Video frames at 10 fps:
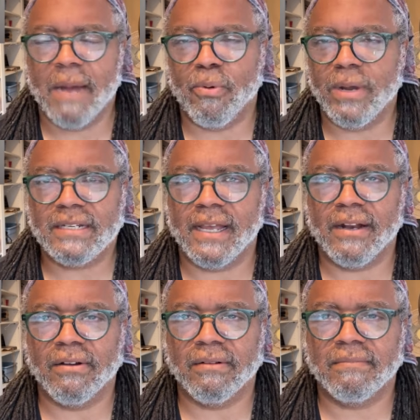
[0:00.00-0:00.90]
a couple
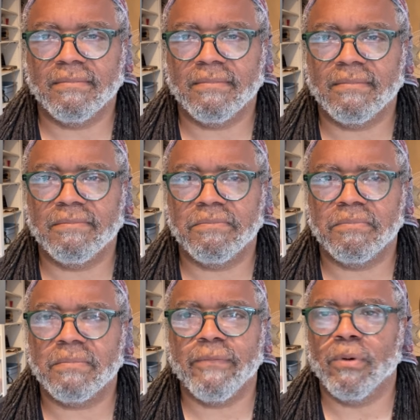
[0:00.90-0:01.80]
weeks later,
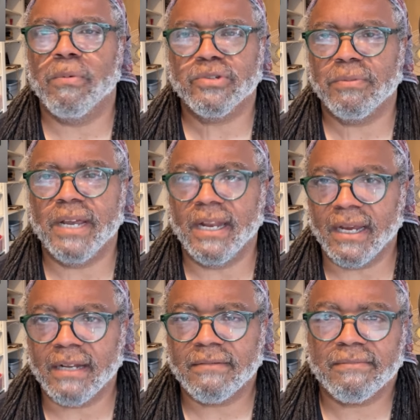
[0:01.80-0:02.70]
everyone was
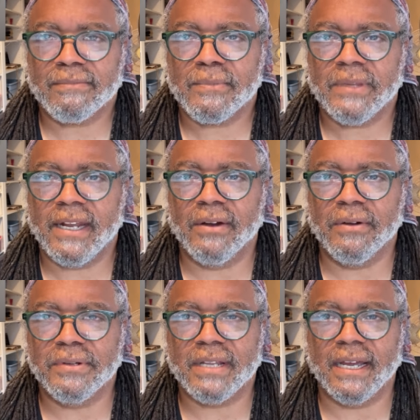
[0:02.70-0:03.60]
repeating it.
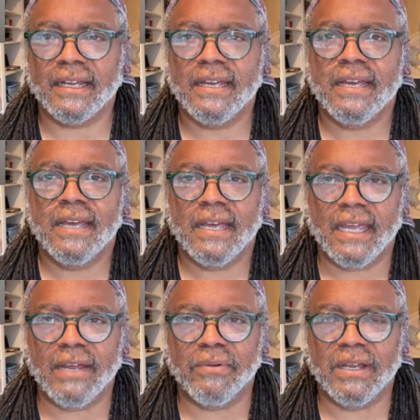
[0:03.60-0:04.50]
You know, it was like
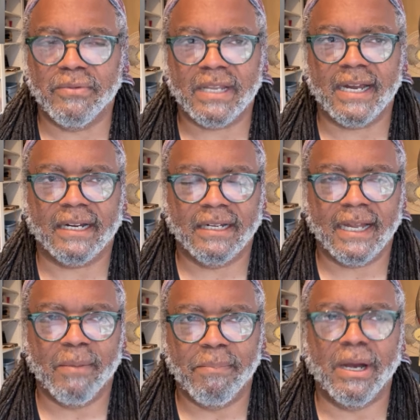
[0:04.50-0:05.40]
he he was like
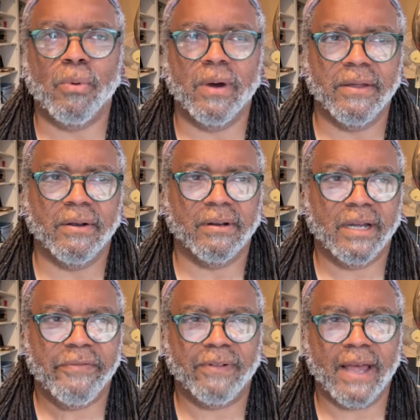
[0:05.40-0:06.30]
a like a
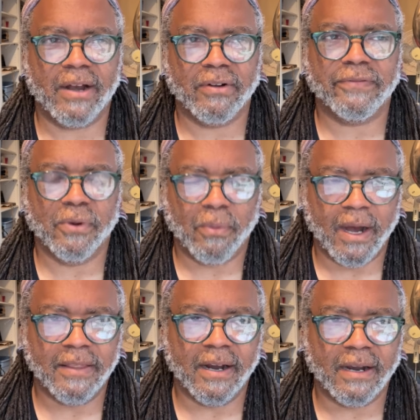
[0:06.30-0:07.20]
bellwether of flat Earth
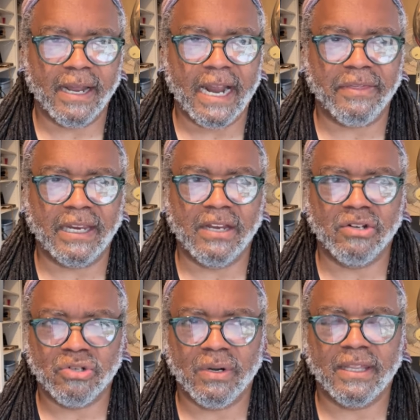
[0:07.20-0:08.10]
for a while there, and I
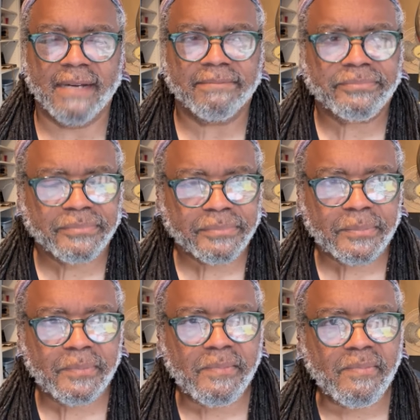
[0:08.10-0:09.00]
think he enjoyed that.
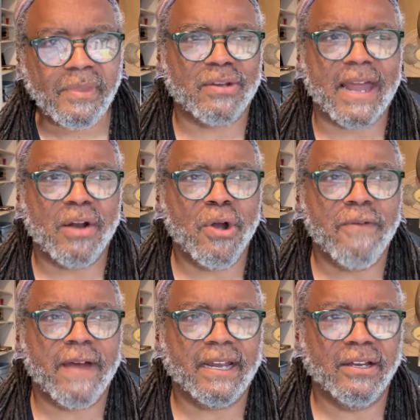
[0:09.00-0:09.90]
Yeah, so I
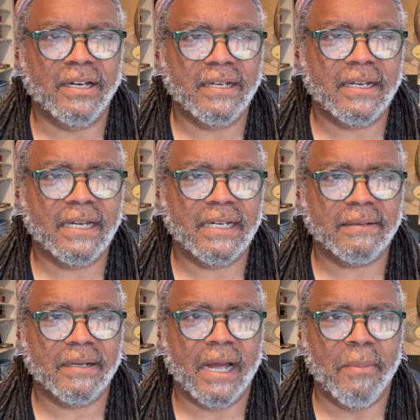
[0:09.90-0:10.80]
don't know if I could,
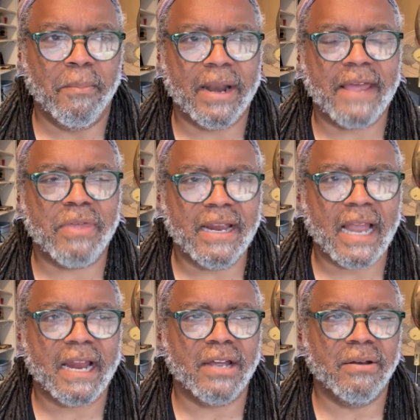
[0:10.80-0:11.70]
uh, um, but I
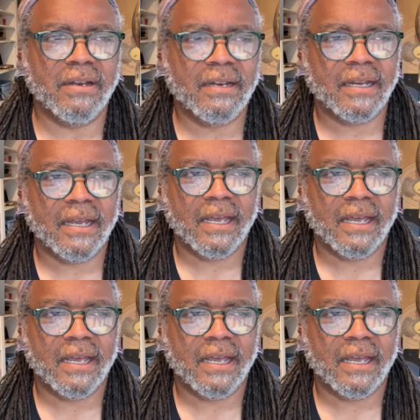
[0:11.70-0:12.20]
think I could